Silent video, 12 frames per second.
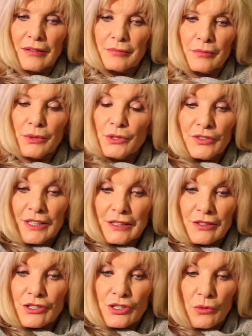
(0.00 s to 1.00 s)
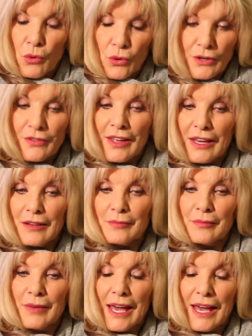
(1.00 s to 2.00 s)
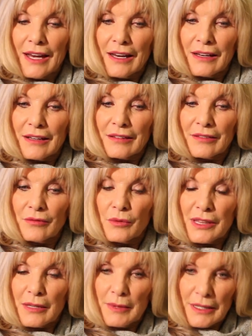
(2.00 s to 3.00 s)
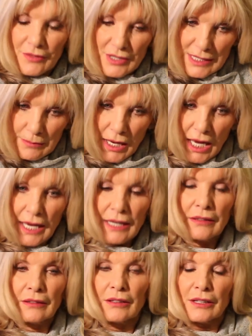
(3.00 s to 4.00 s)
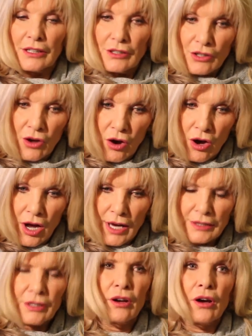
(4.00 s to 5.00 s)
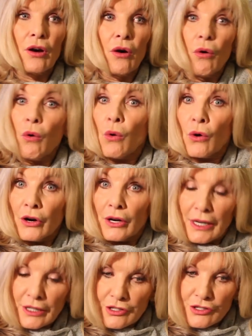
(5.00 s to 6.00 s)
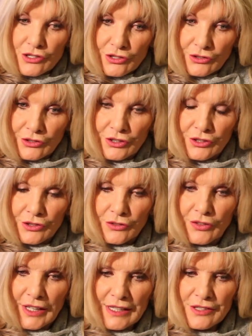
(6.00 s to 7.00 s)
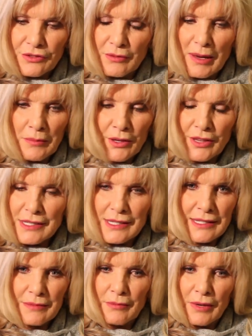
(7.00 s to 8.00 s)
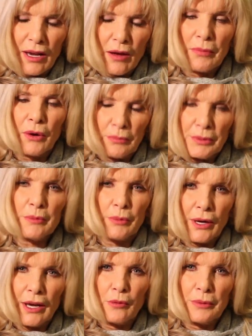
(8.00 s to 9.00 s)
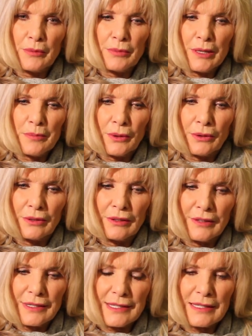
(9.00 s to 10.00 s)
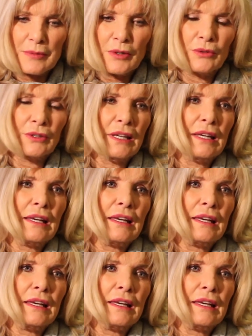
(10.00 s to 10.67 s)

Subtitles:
moving toward them with a bit of a smile and a nod, or a concern in your face. Remember, this is about people helping people. This is about